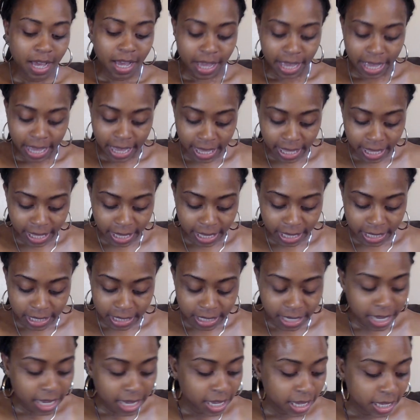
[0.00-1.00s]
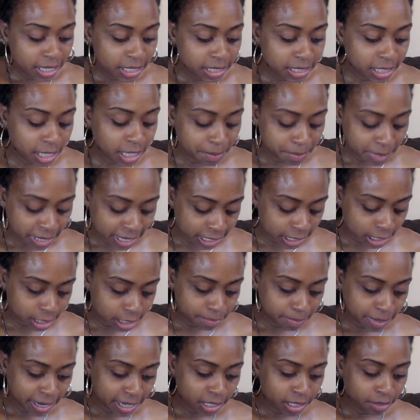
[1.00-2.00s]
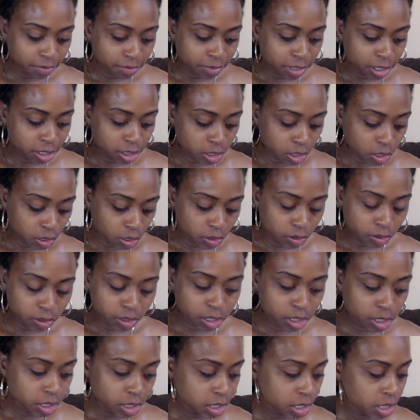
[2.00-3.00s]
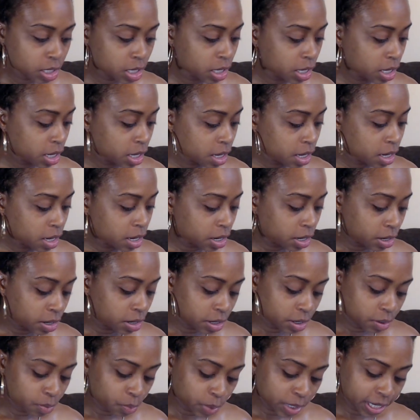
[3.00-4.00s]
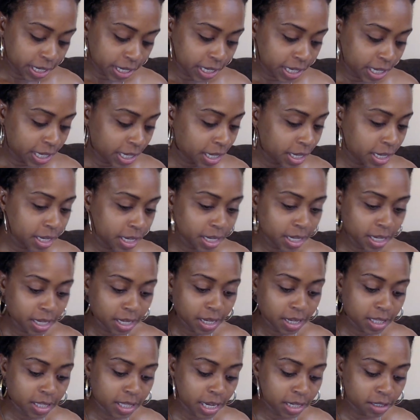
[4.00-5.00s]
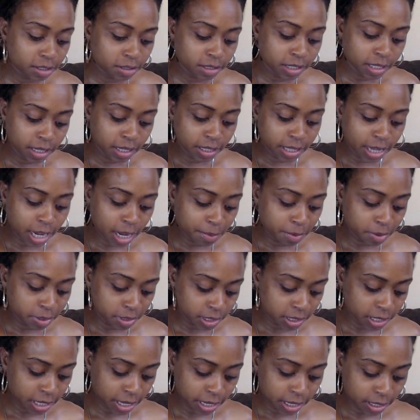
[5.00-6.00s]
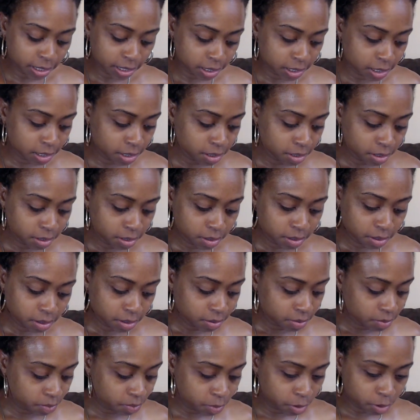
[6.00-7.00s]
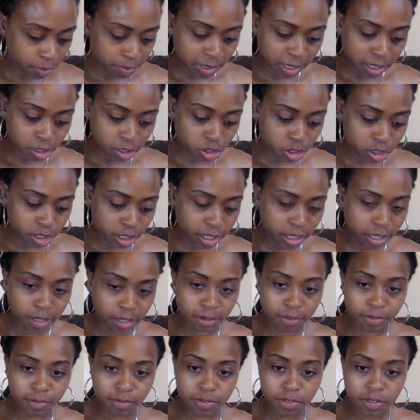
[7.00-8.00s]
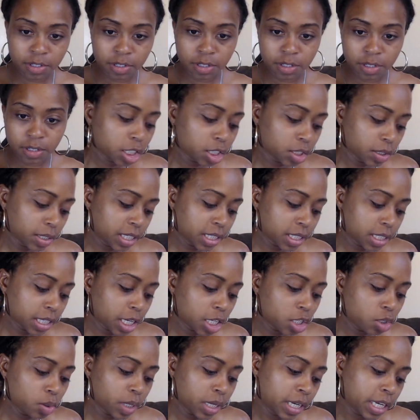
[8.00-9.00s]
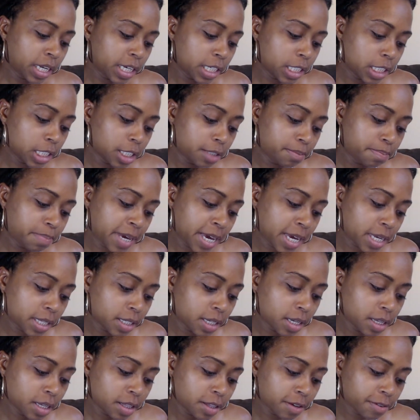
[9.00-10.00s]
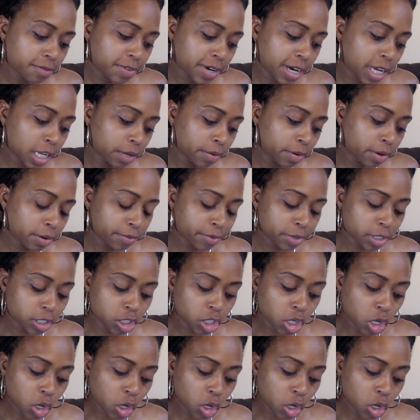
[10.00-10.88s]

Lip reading: And some expected results are what Dr. D'Adamo says will be achieved. So he said you can expect the following